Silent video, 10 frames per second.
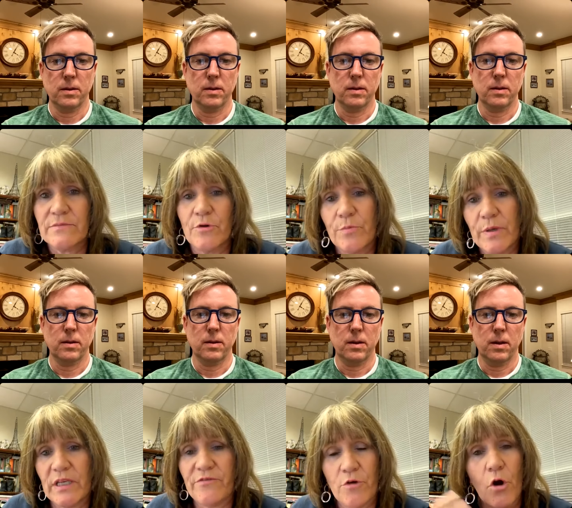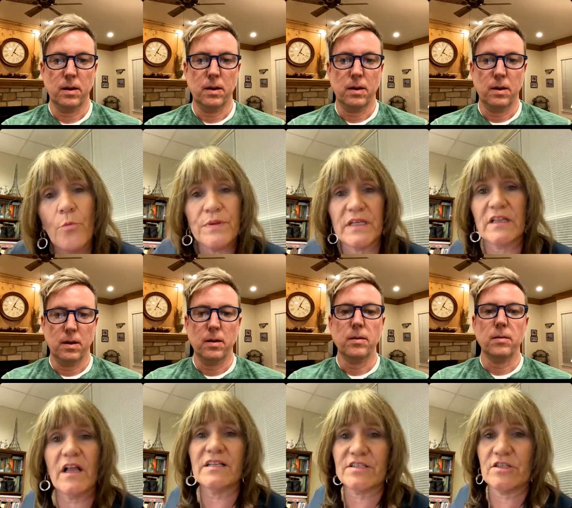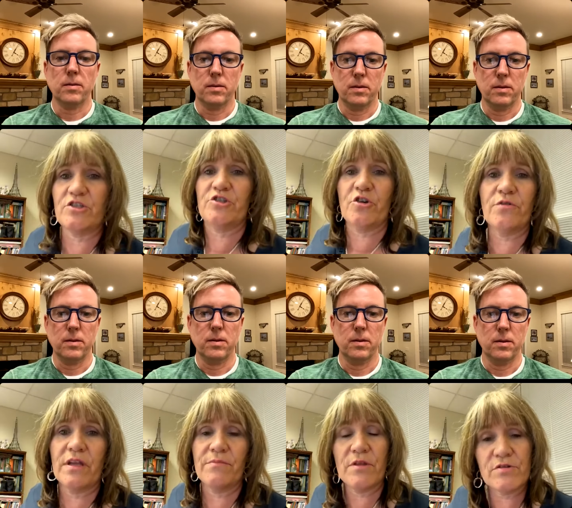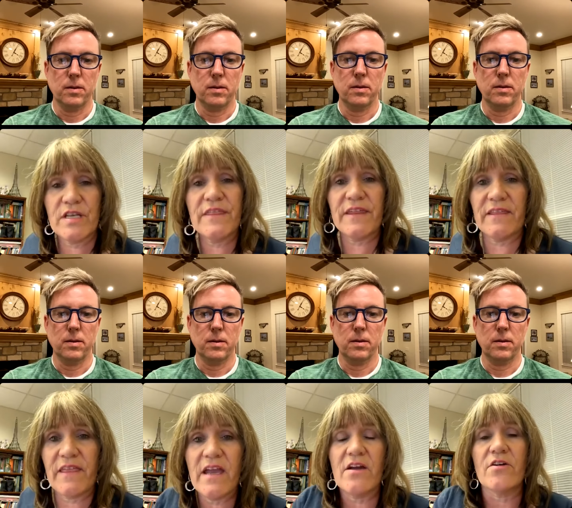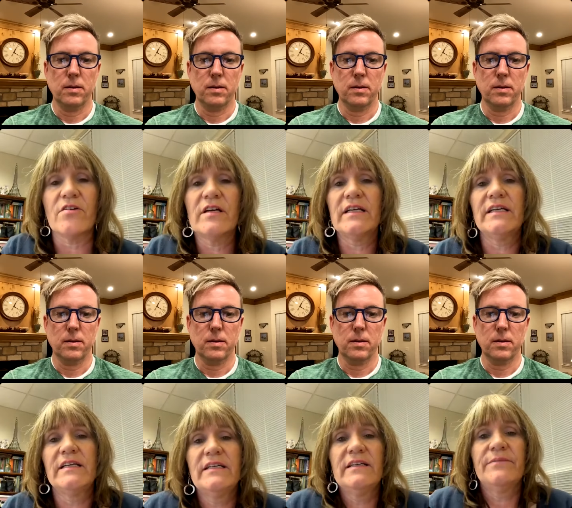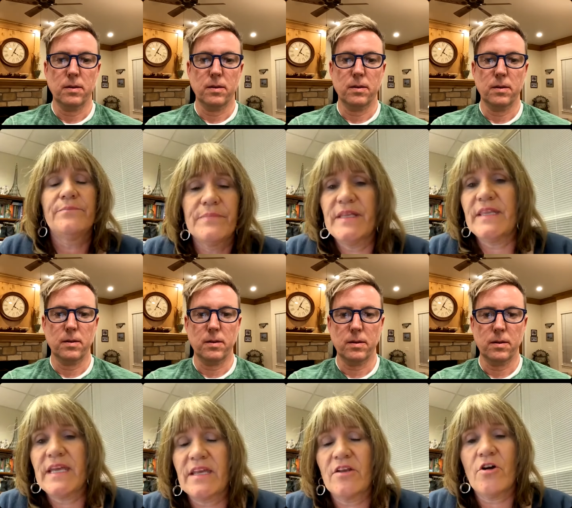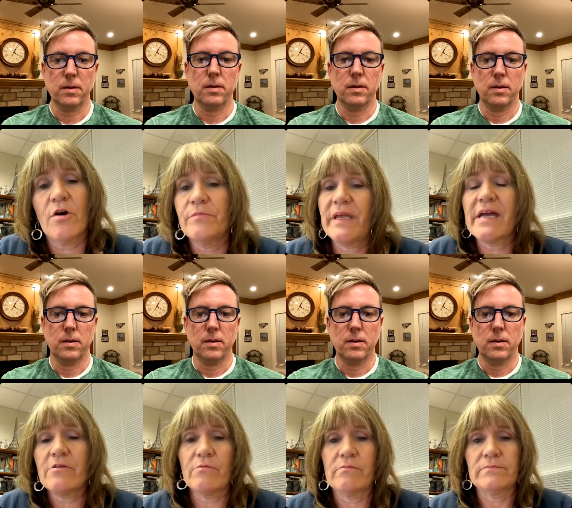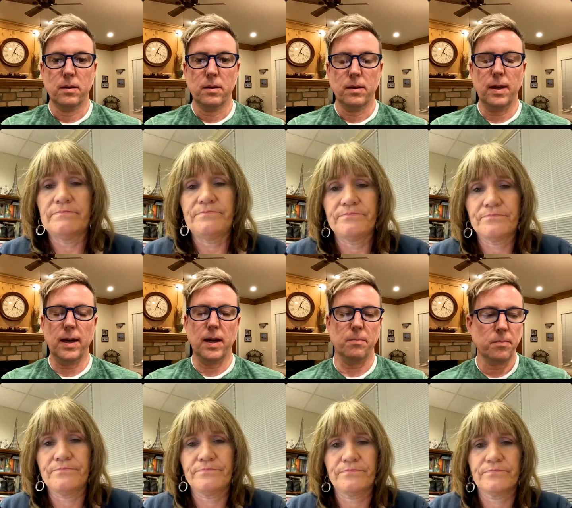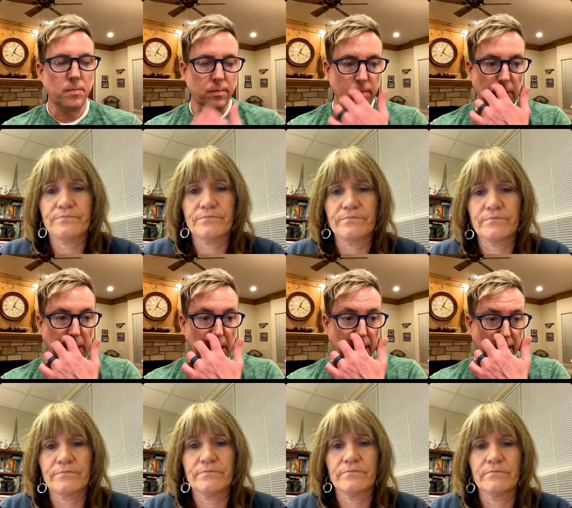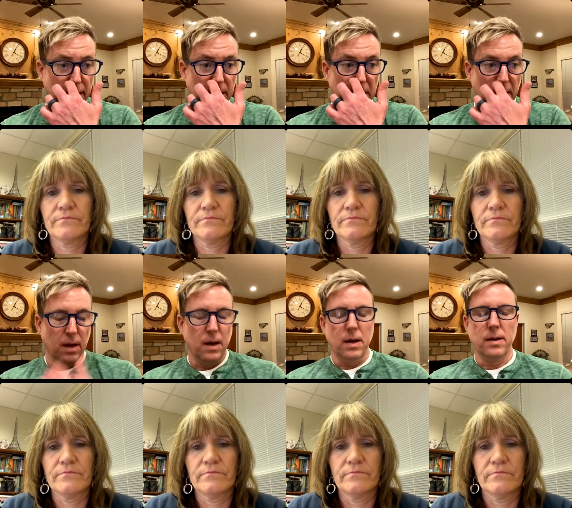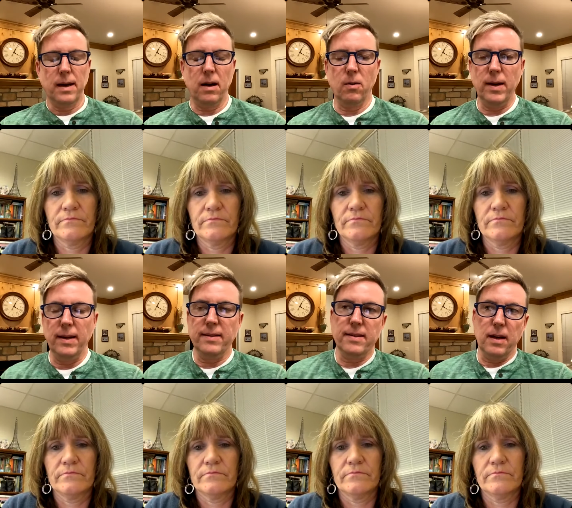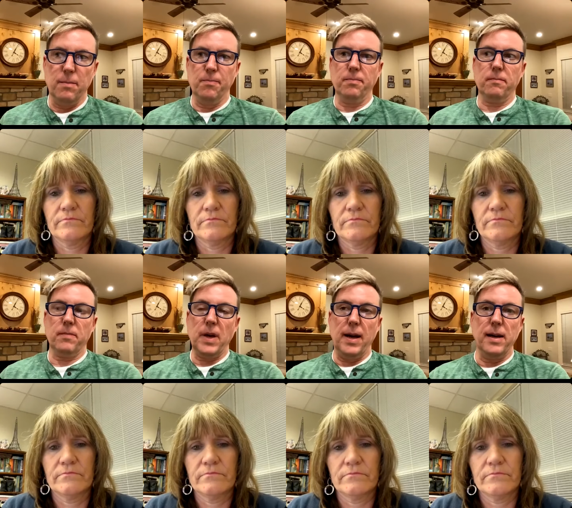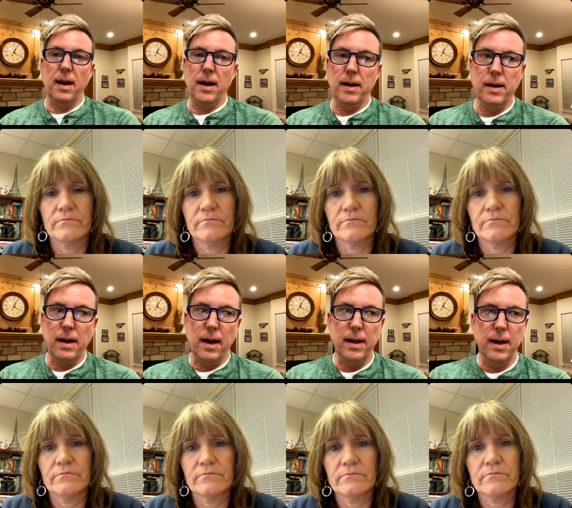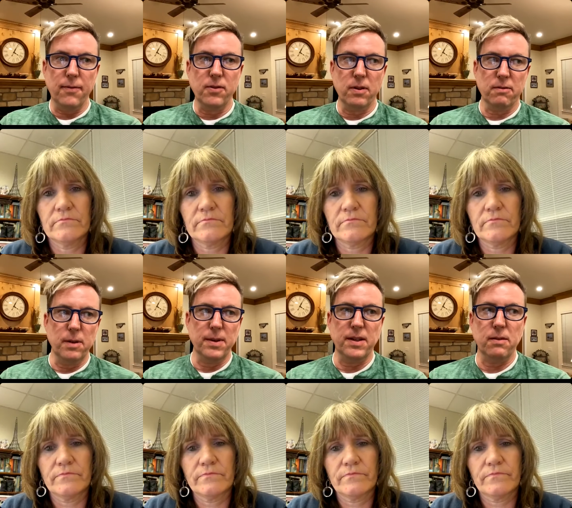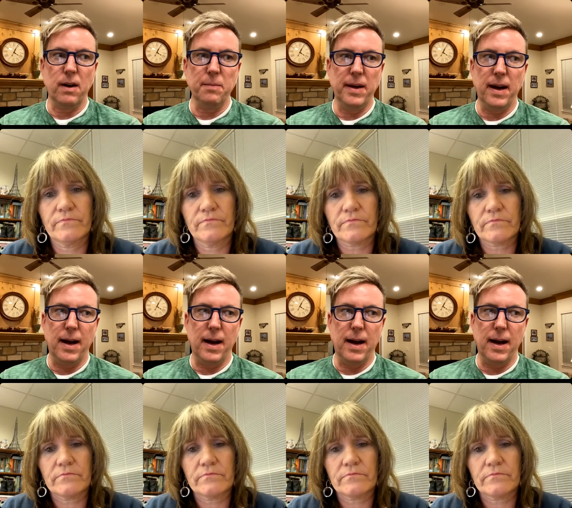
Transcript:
Speaker 1: But if you open the closet and show them there's nothing there, then they can calm down.
Speaker 2: Yeah. Yeah. Now it's, um, I, I, I have to agree with you. I mean, I